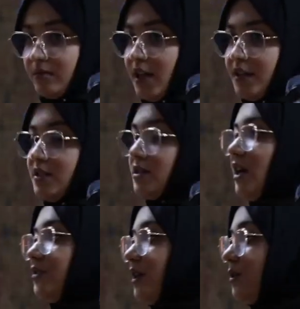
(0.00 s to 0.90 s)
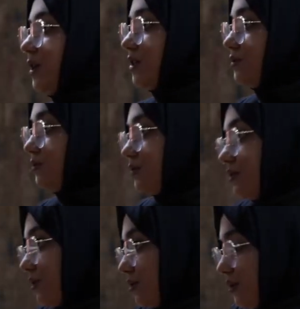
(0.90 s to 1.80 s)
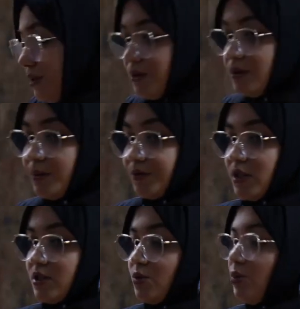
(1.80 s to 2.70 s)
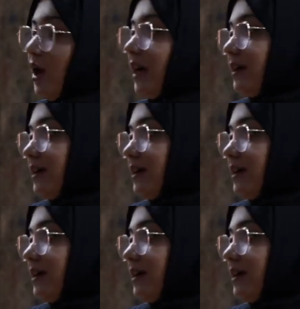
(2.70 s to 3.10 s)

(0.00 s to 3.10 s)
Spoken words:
and these are the quiz to you. It's why